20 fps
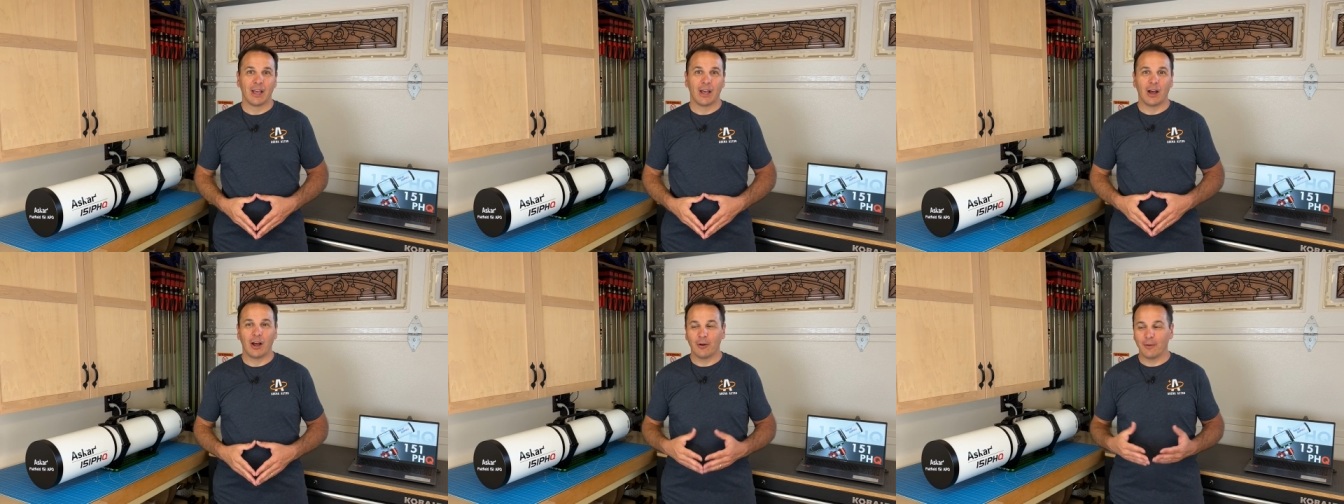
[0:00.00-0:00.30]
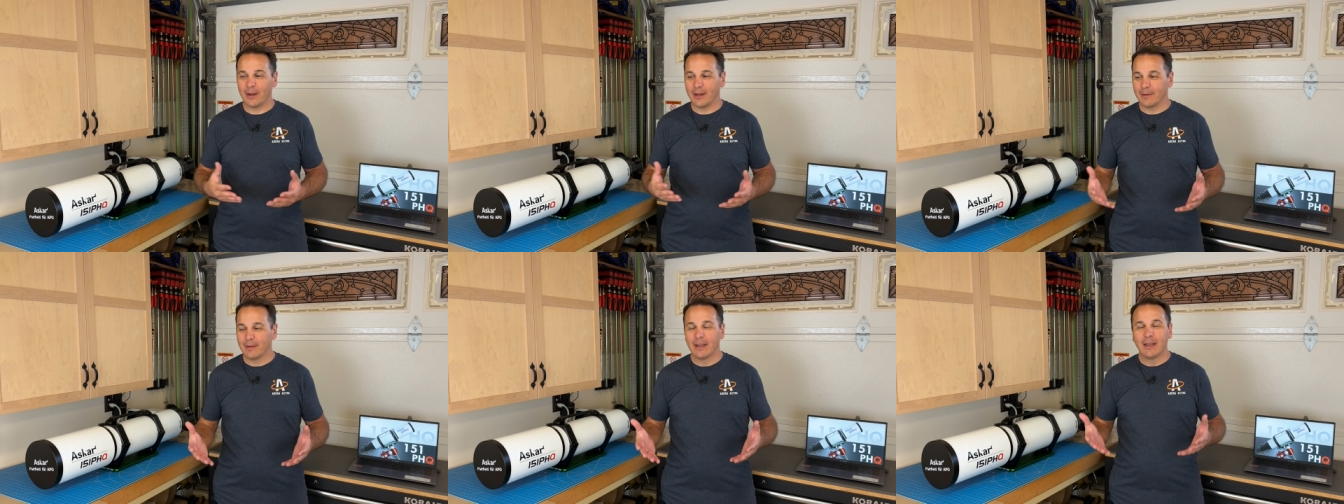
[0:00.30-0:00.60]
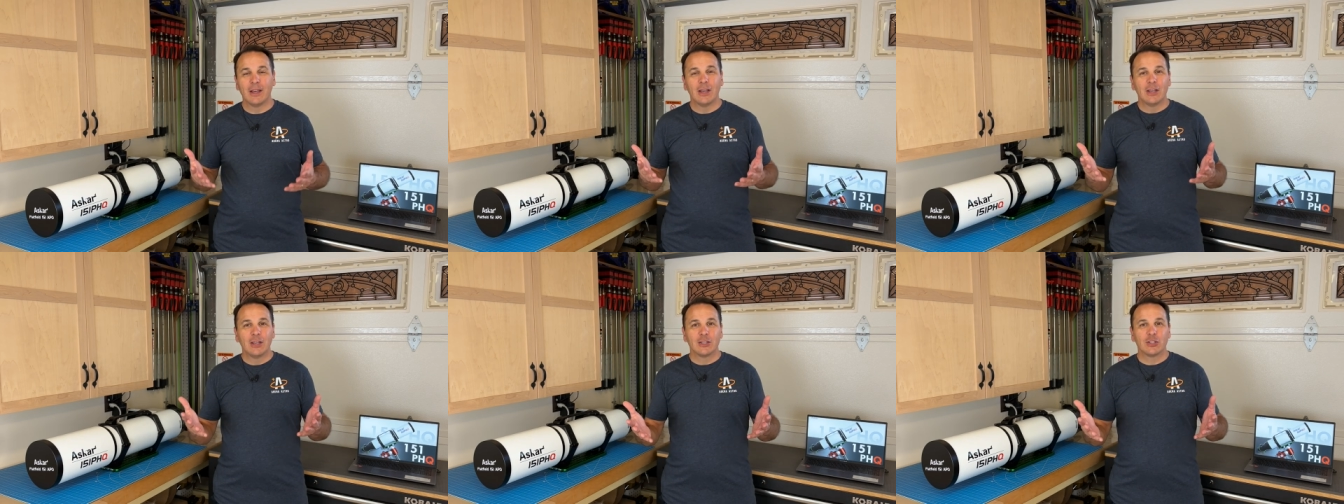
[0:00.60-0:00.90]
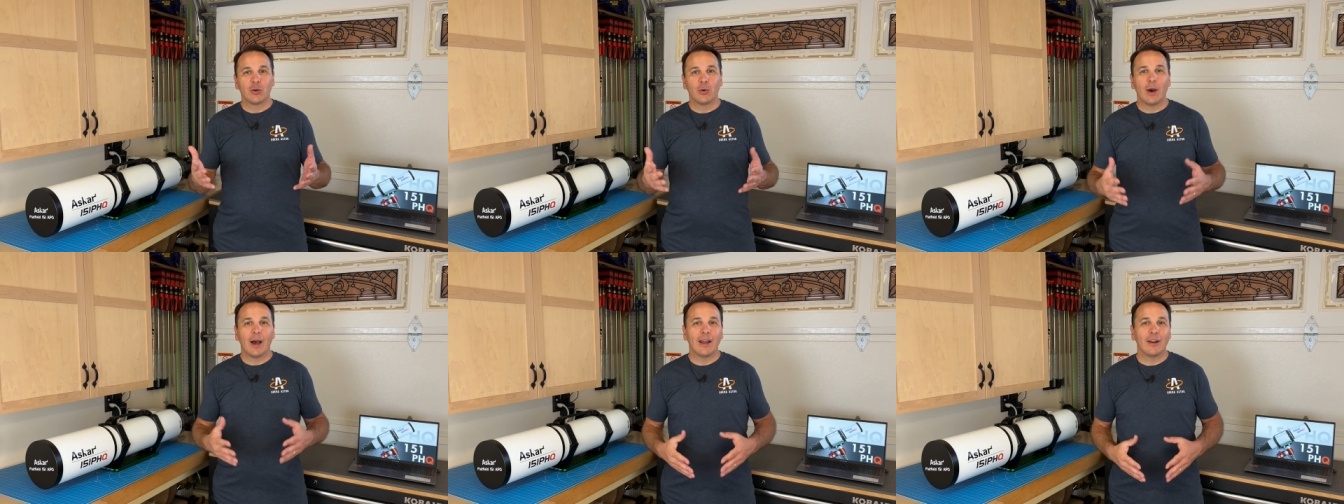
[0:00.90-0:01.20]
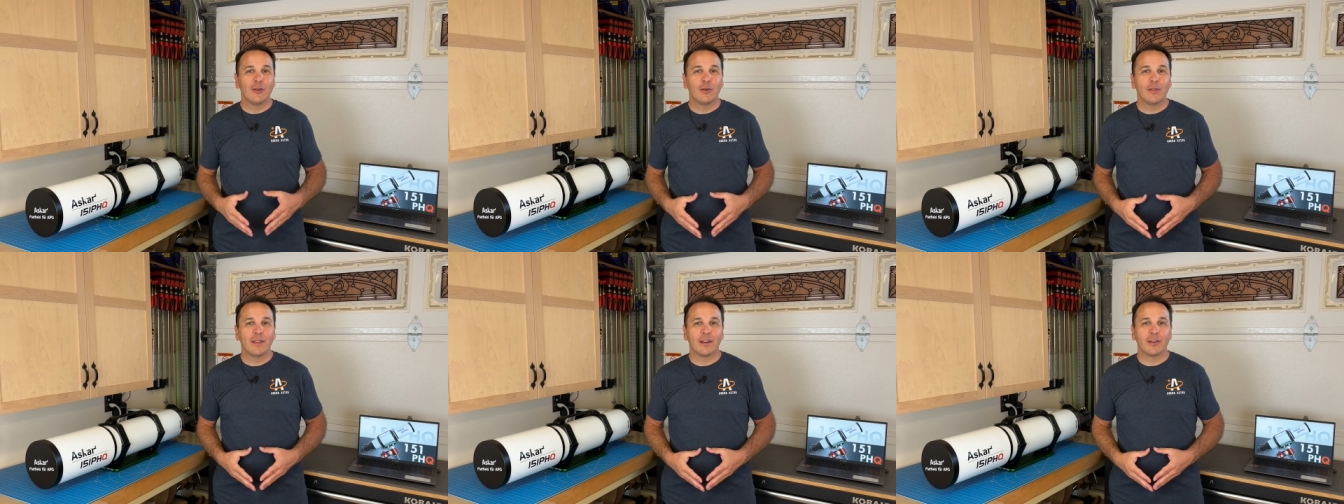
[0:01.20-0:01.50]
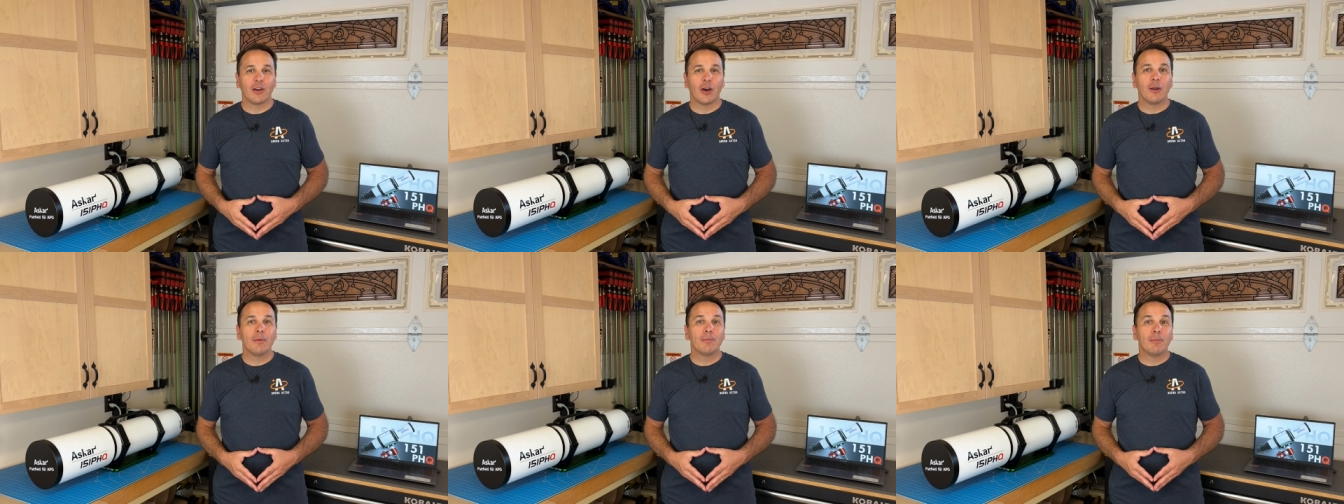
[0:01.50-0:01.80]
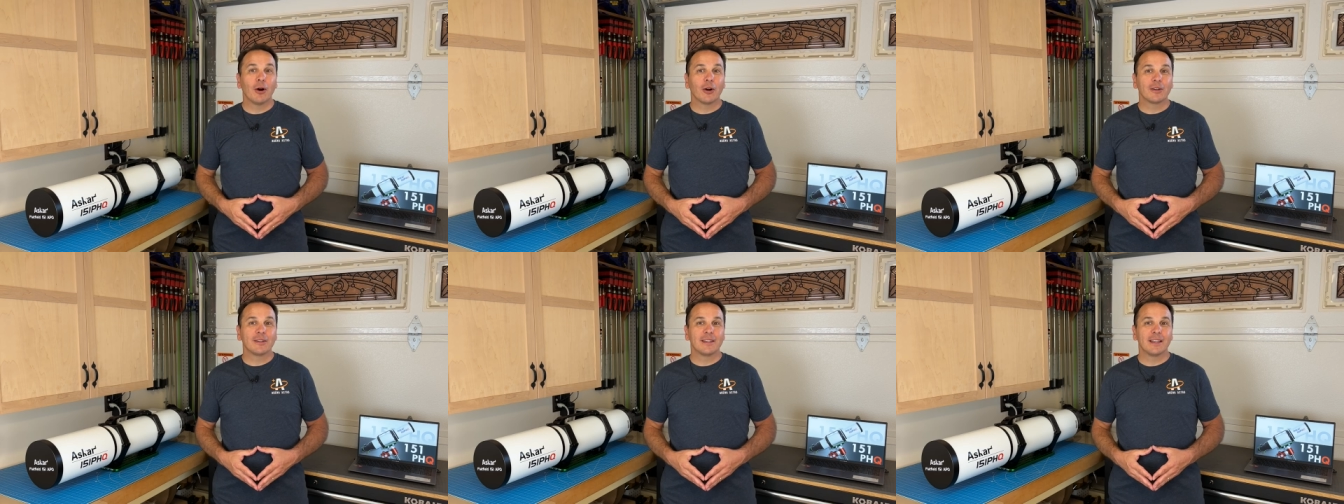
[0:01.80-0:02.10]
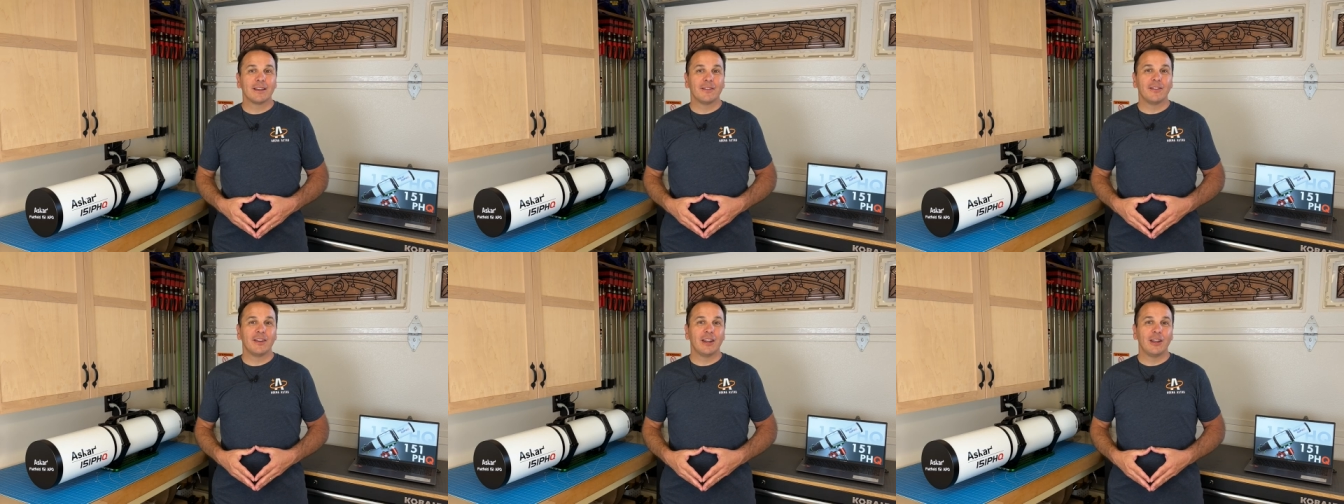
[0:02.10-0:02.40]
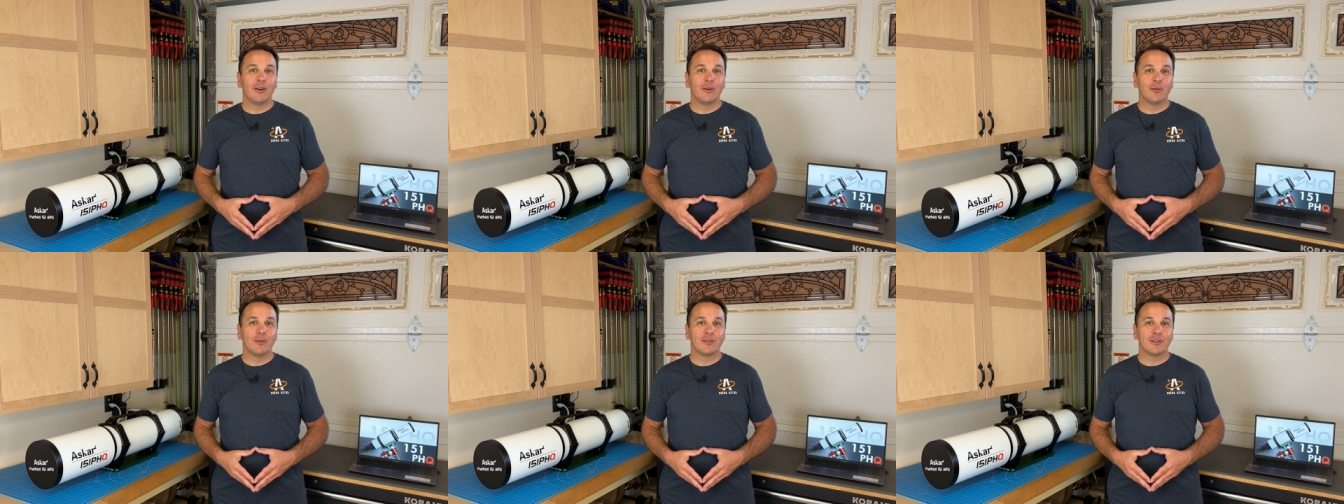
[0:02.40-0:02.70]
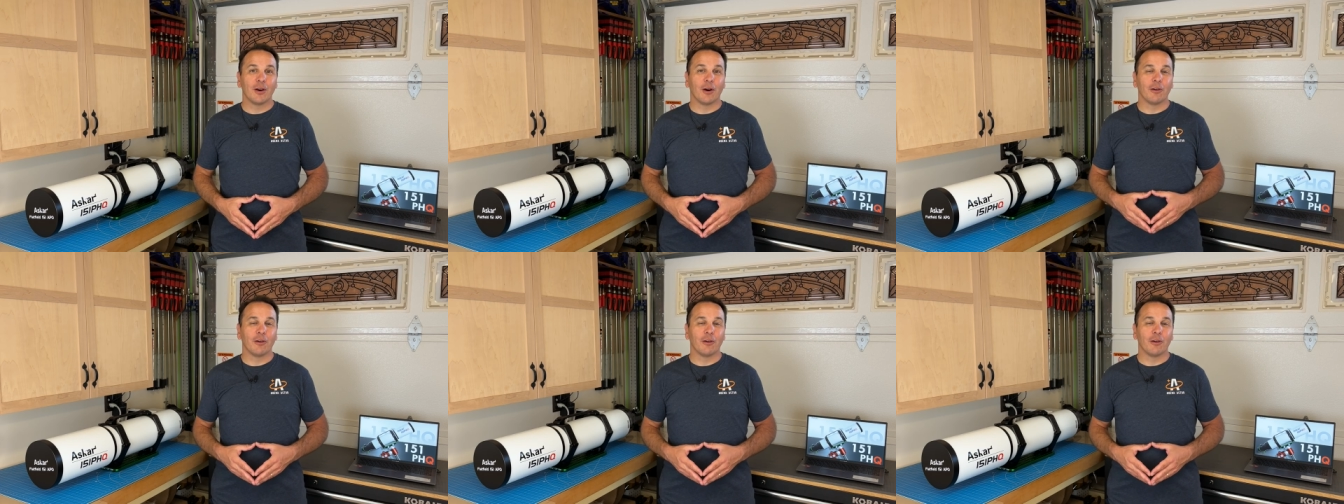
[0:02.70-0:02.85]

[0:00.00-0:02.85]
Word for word: Alright, so I know that unboxing videos